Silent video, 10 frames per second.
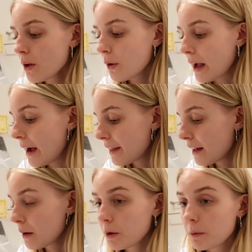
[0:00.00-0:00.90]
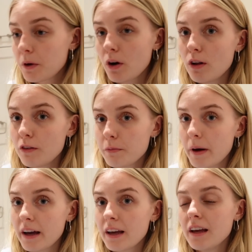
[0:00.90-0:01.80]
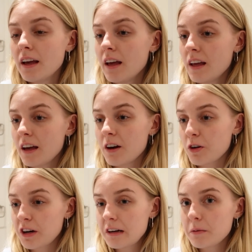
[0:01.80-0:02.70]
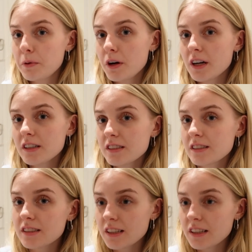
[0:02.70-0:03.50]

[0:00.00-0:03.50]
Okay, I think I'm gonna put all of my hair care products